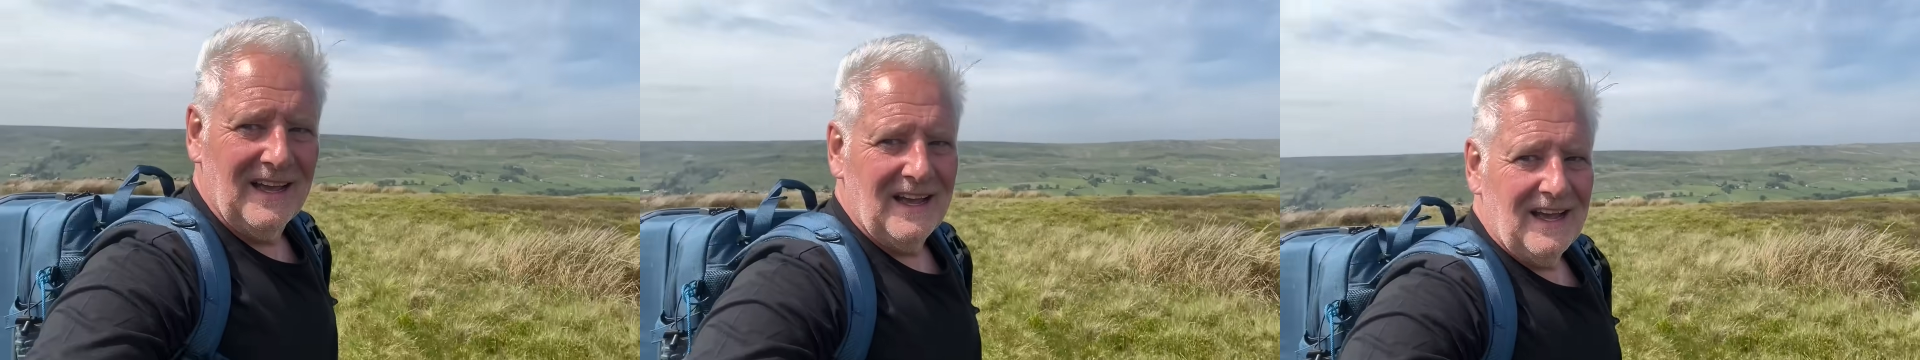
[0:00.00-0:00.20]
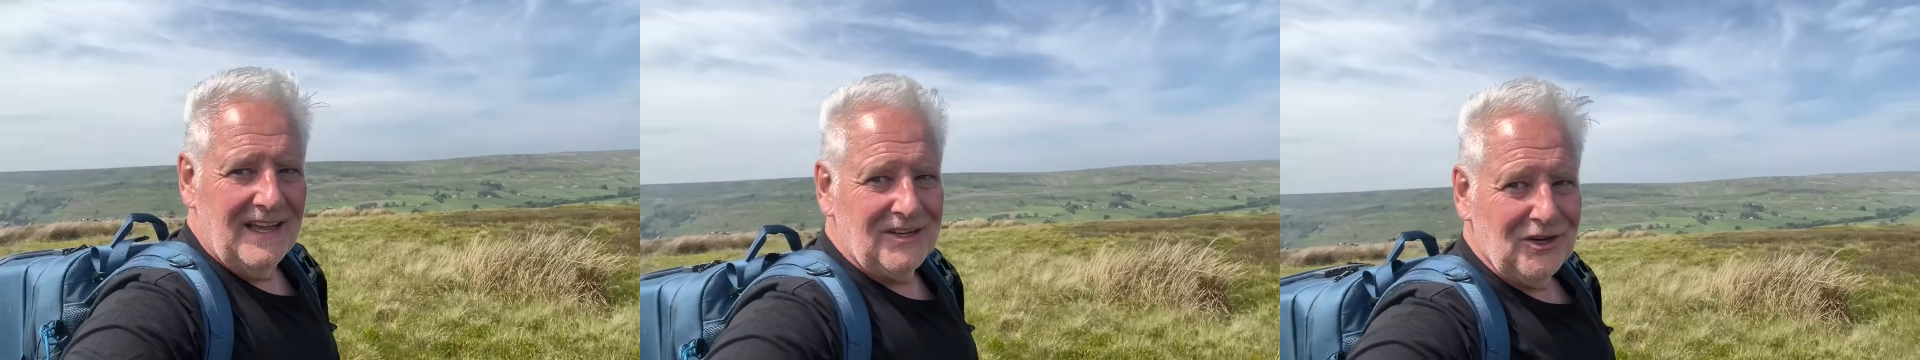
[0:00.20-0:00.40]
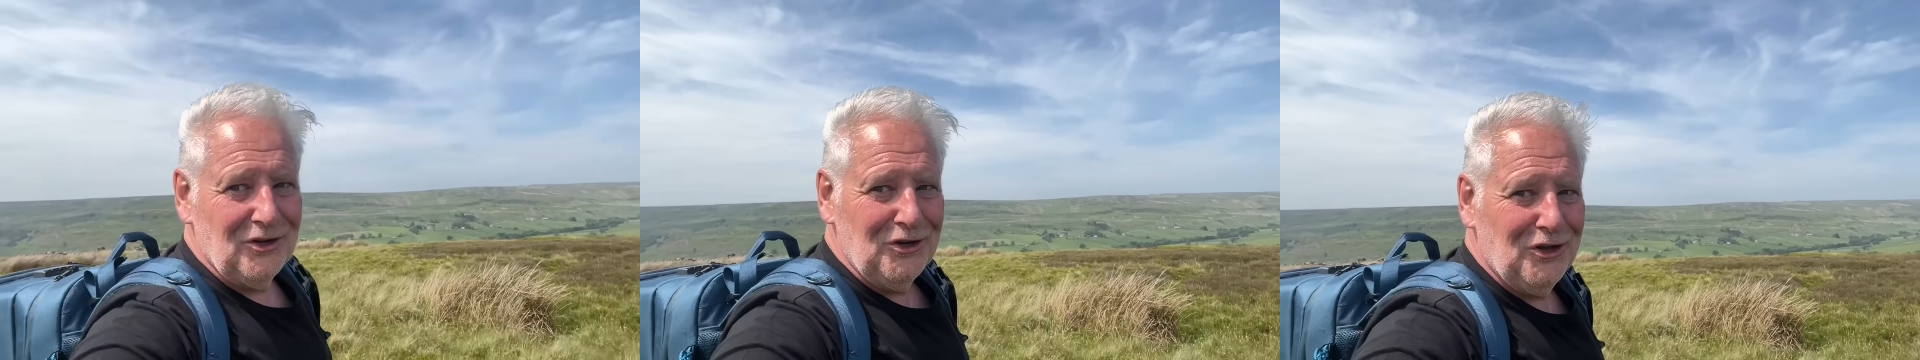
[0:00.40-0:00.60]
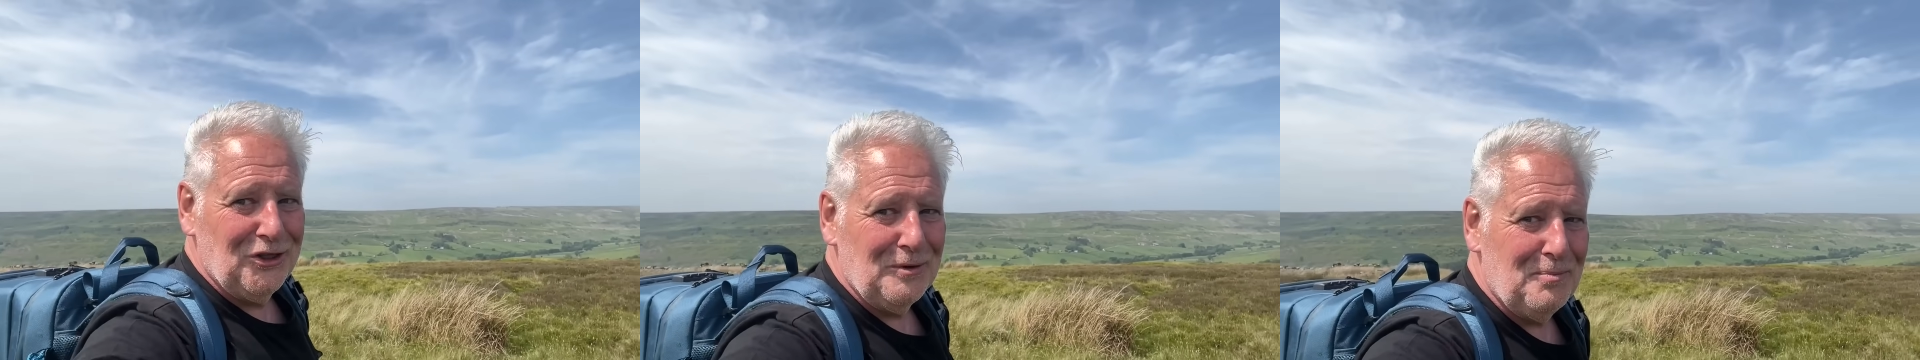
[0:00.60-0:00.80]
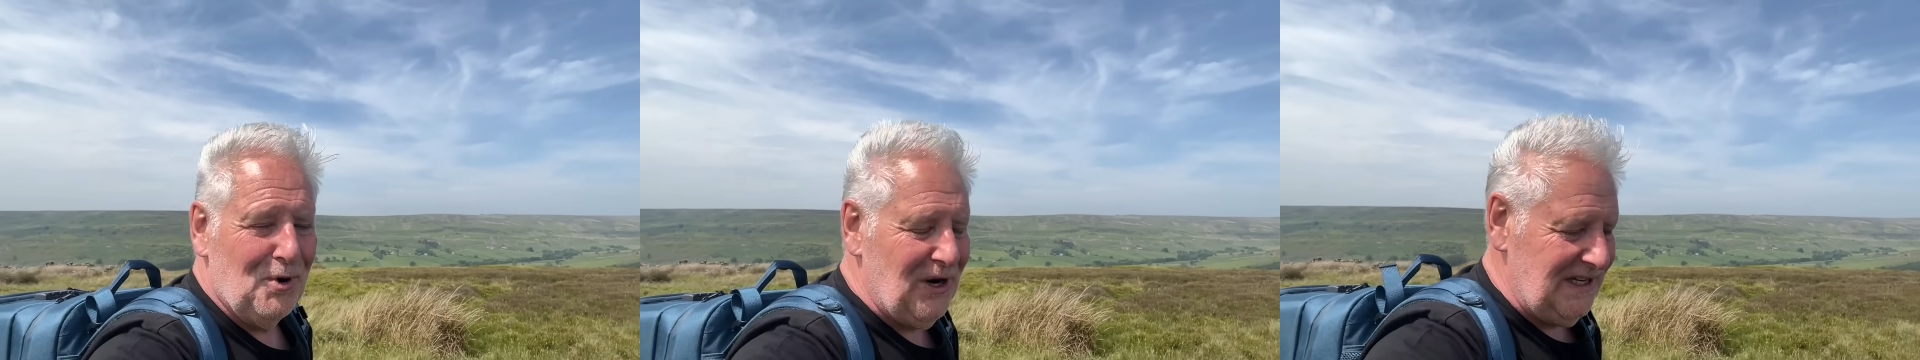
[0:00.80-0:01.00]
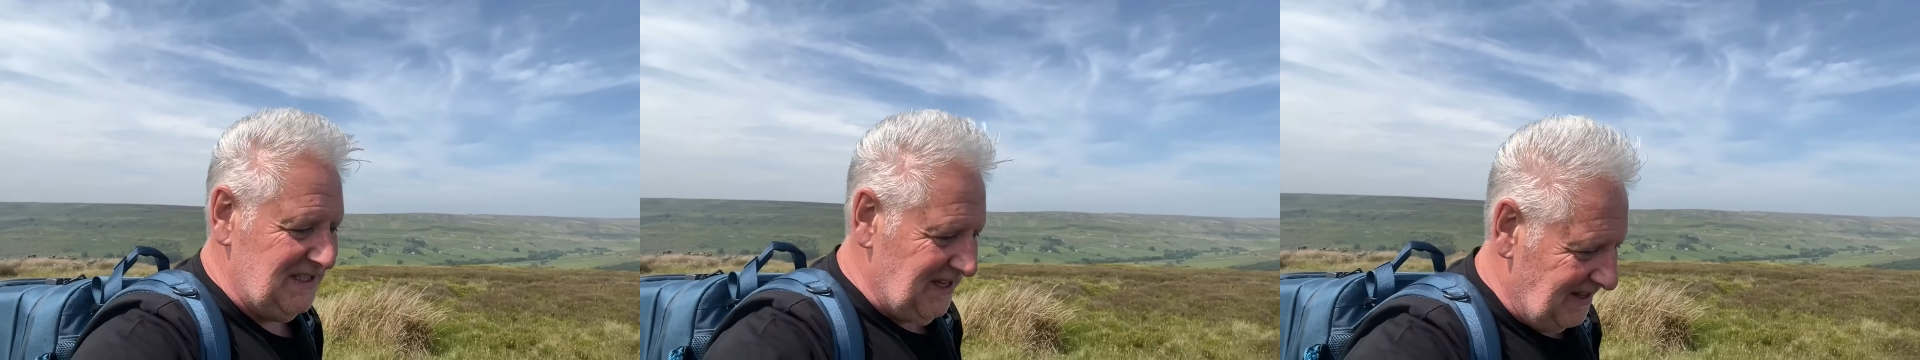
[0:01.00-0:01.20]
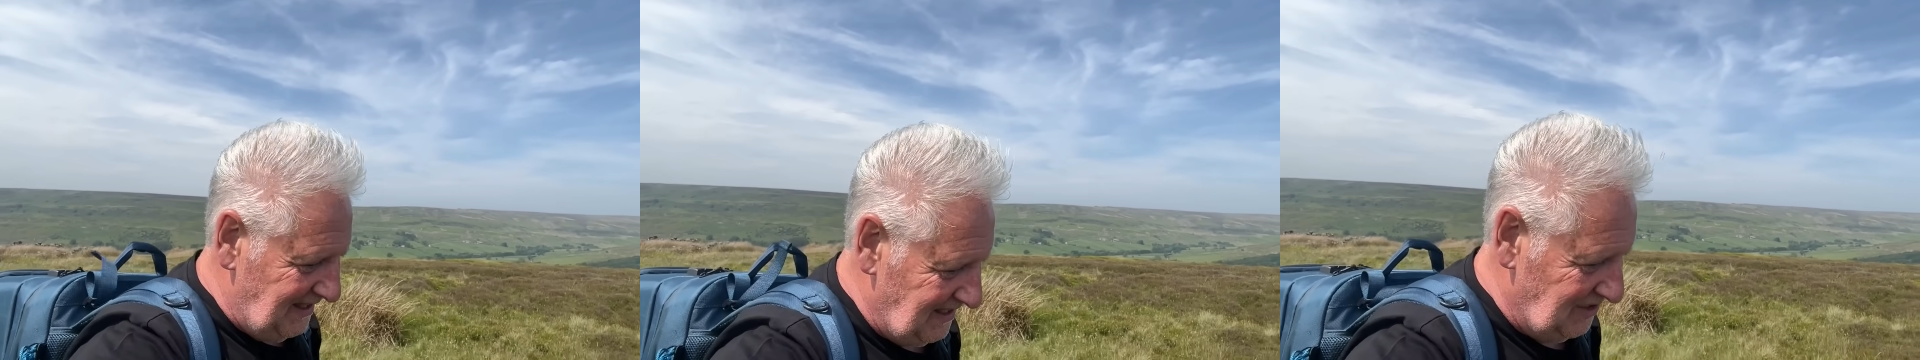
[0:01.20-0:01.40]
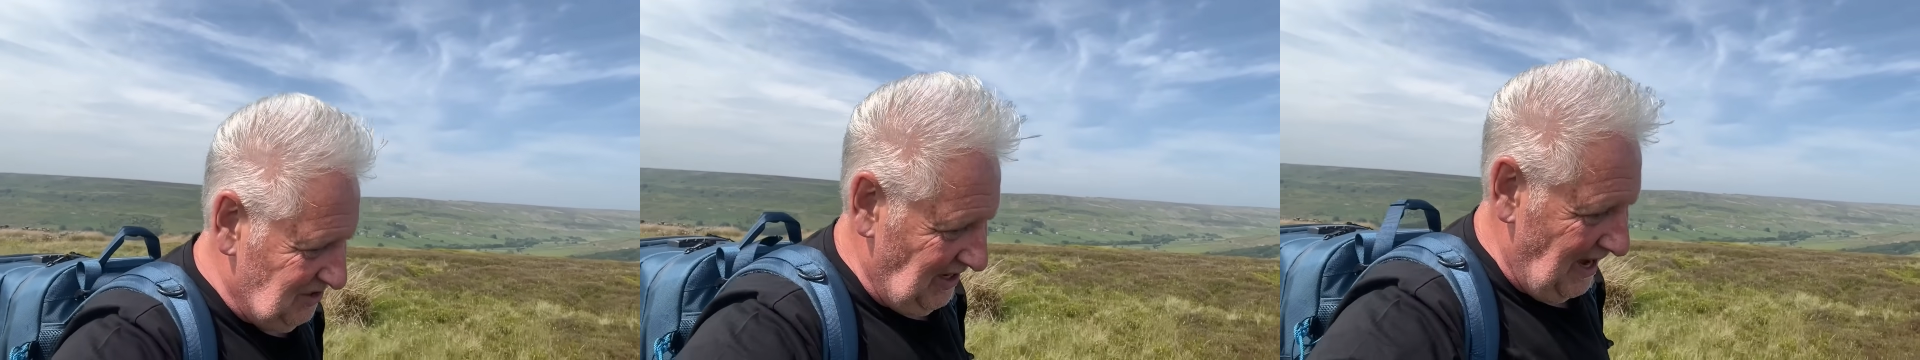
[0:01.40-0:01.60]
I don't know the price of
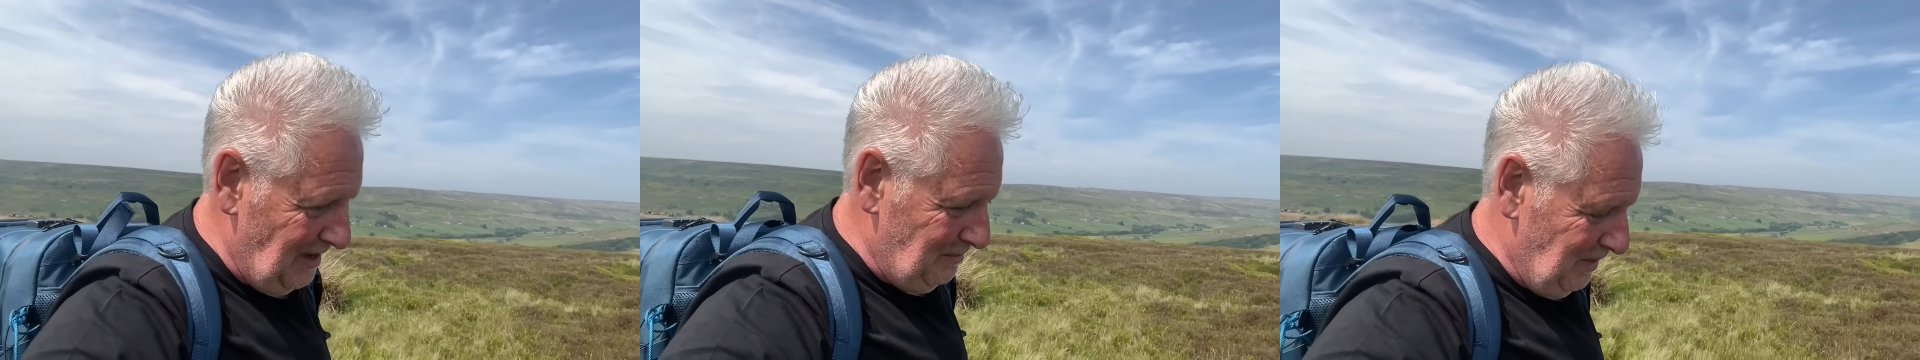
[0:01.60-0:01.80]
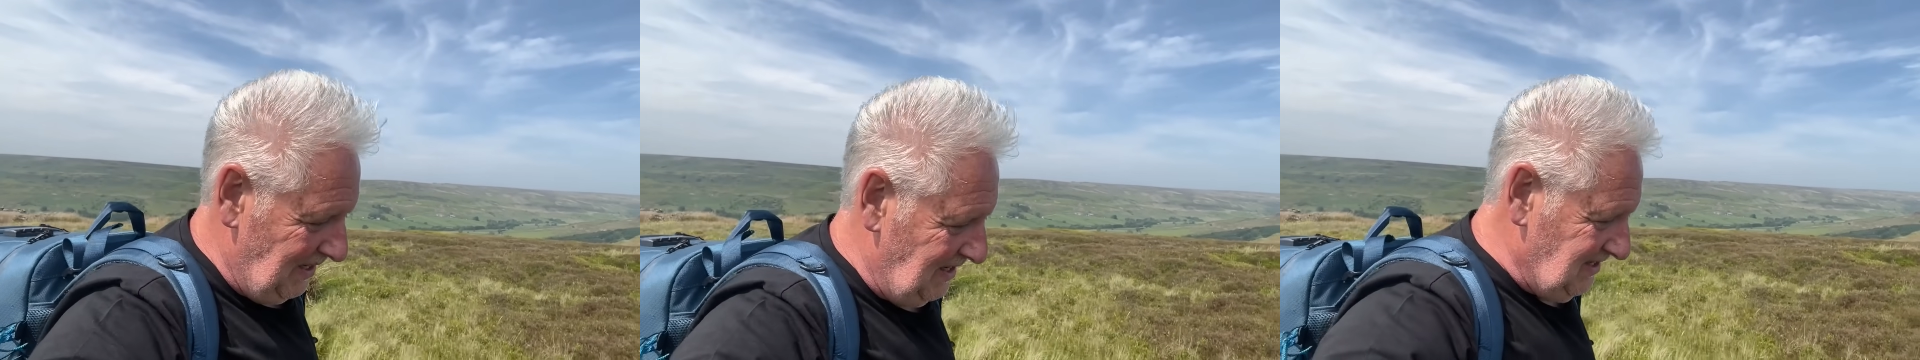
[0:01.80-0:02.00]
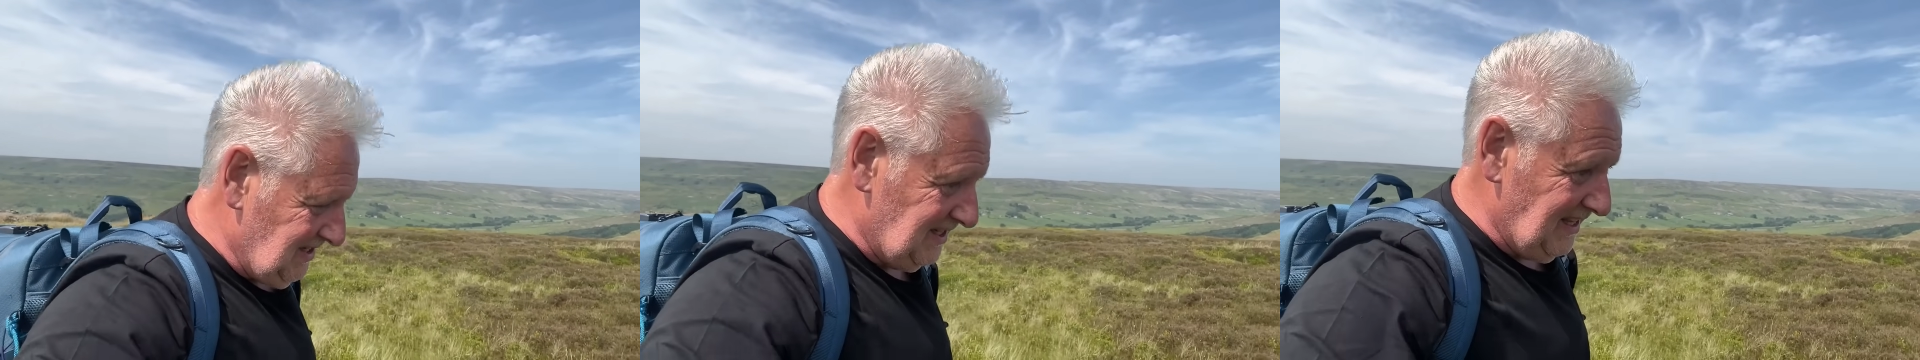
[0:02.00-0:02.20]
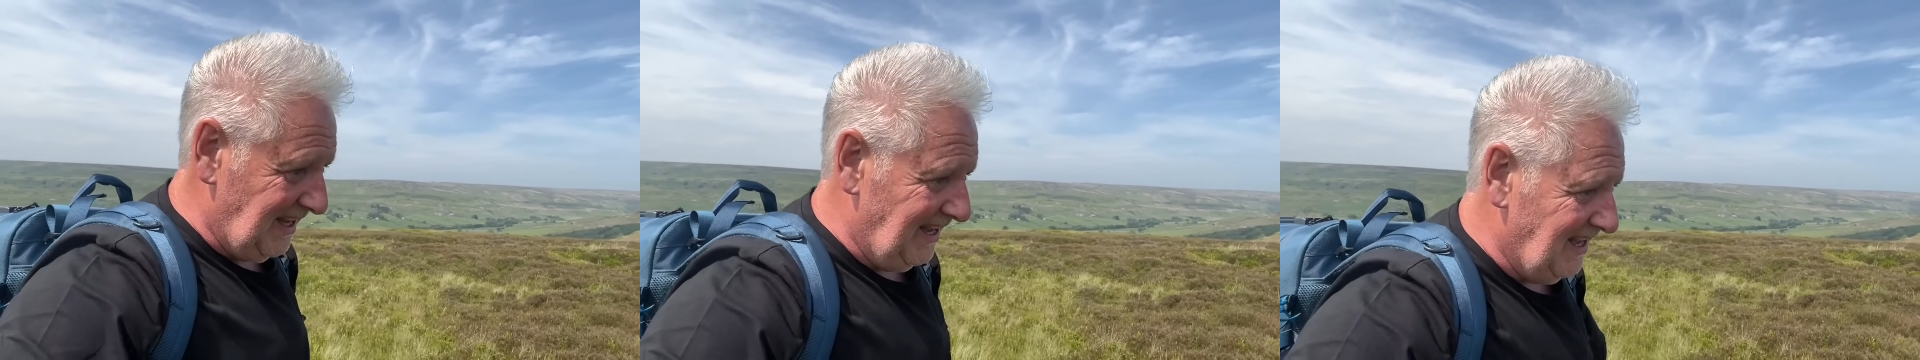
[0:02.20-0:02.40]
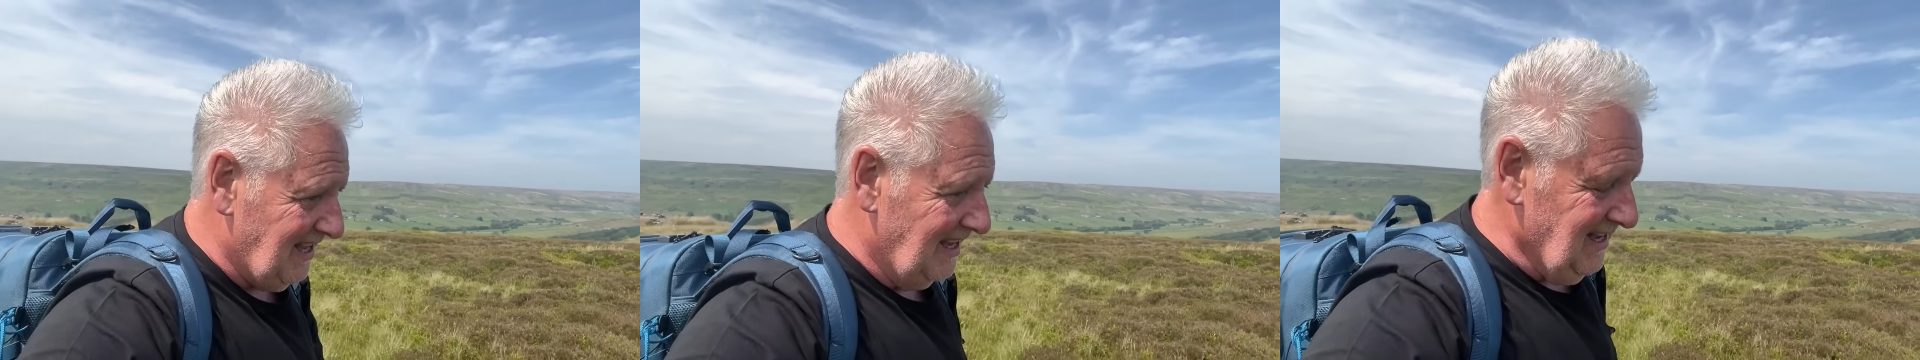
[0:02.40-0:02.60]
these yet because they're,